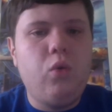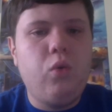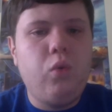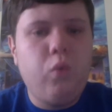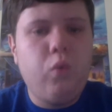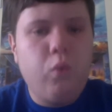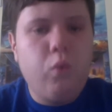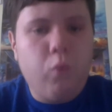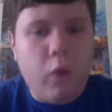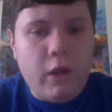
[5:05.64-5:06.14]

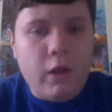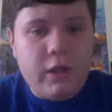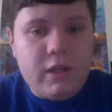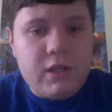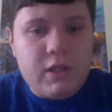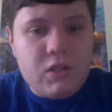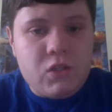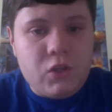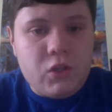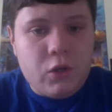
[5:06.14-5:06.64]
what
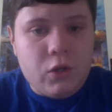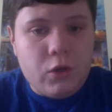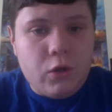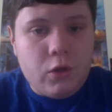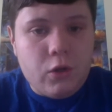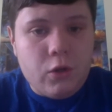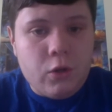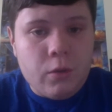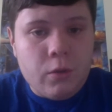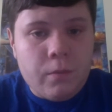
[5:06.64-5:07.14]
is
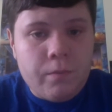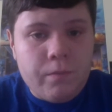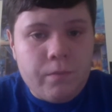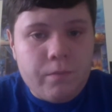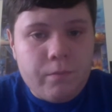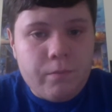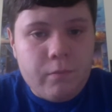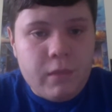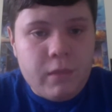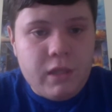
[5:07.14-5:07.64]
your
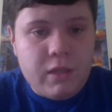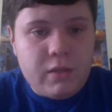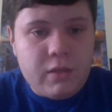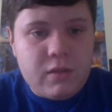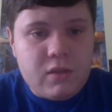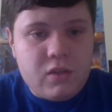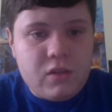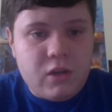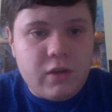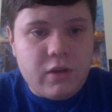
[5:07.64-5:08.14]
meet
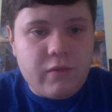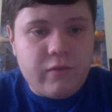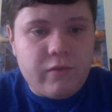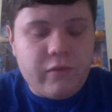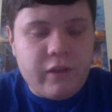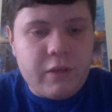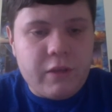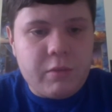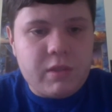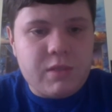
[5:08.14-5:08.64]
certain
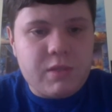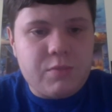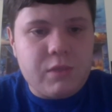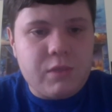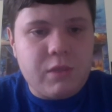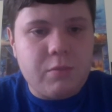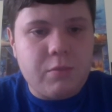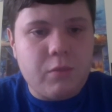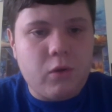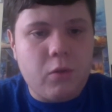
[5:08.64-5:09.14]
famous
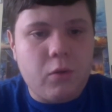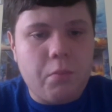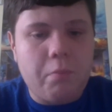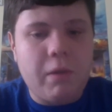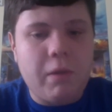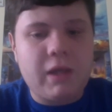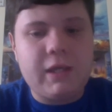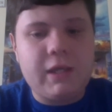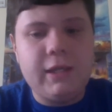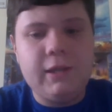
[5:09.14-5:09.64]
people
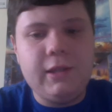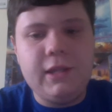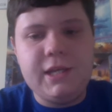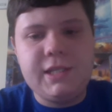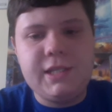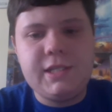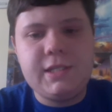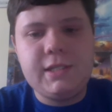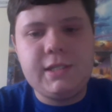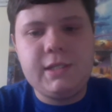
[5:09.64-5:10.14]
bucket
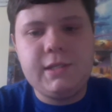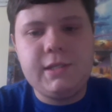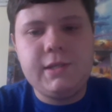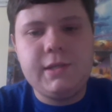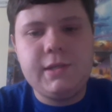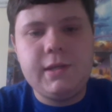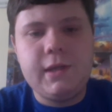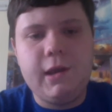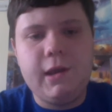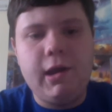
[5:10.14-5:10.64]
list?
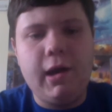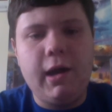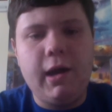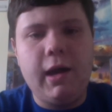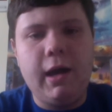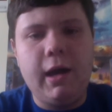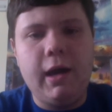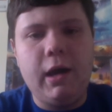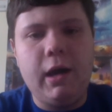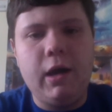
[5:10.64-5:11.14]

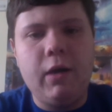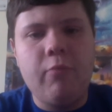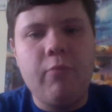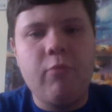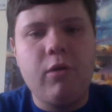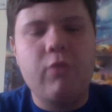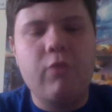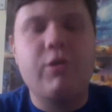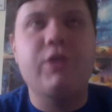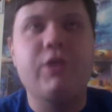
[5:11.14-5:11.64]

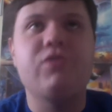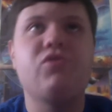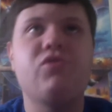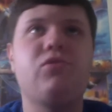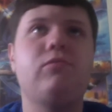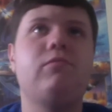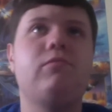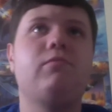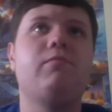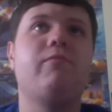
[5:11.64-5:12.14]
Okay,
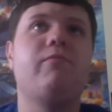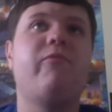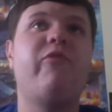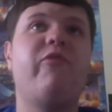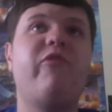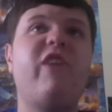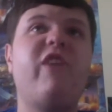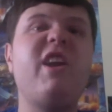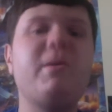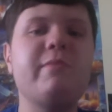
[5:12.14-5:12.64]
so
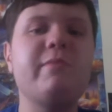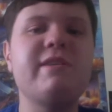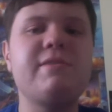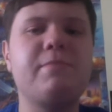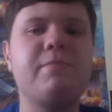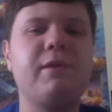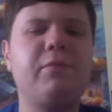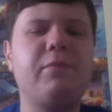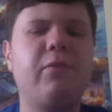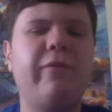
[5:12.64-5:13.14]
famous
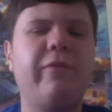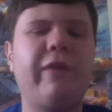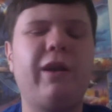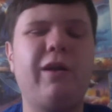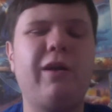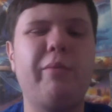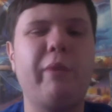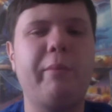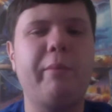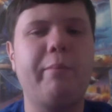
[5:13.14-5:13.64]
people that are
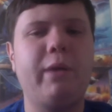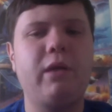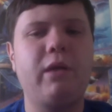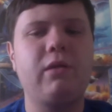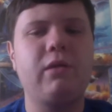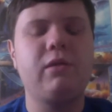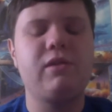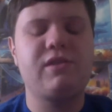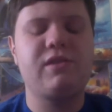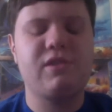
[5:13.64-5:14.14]
on my
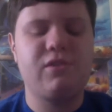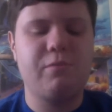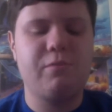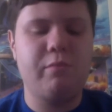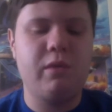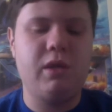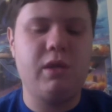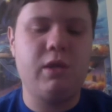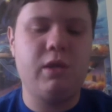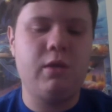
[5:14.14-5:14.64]
bucket list to
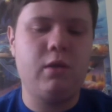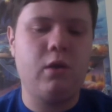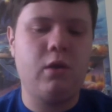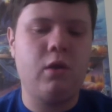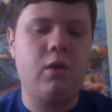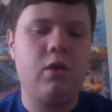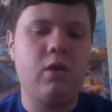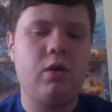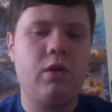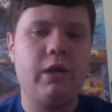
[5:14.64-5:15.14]
meet
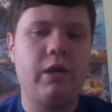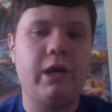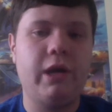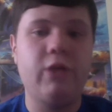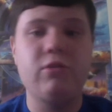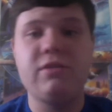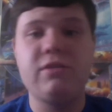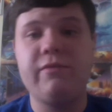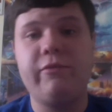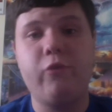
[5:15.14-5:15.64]
are
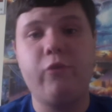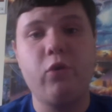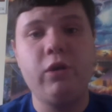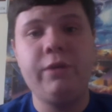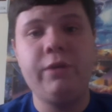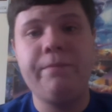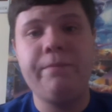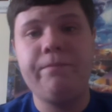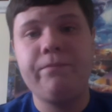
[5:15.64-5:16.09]
Harrison Ford,